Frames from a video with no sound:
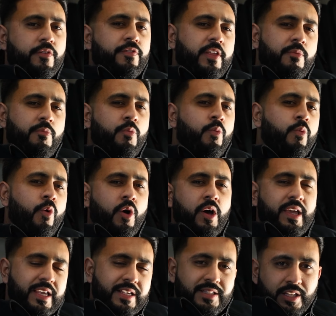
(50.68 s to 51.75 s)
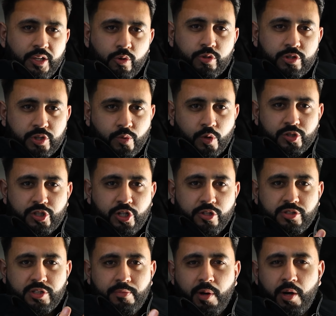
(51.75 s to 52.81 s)
off then, what is the Autowatch
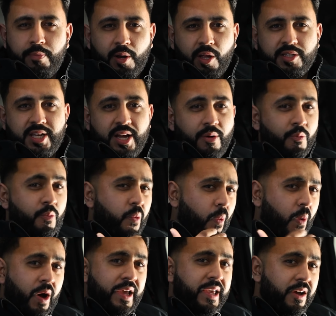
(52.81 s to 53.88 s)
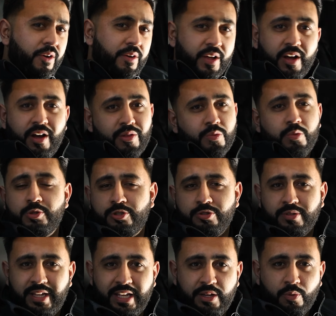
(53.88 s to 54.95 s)
Ghost Immobiliser and why on earth would you
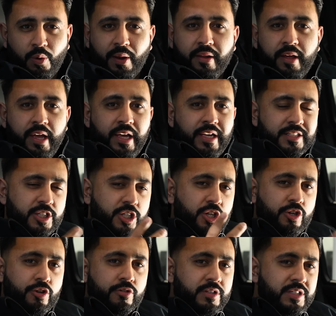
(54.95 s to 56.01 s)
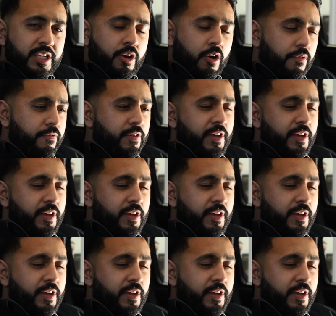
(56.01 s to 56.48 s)
need one? Security on